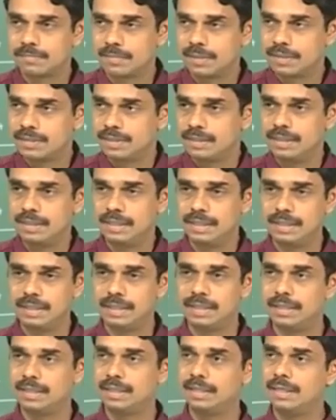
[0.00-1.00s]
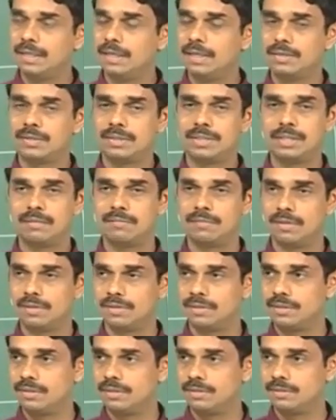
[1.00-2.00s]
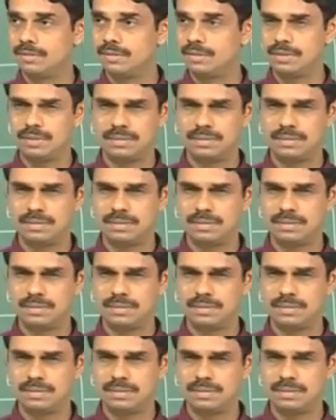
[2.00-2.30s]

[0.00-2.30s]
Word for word: plus C T, and acoustic velocity is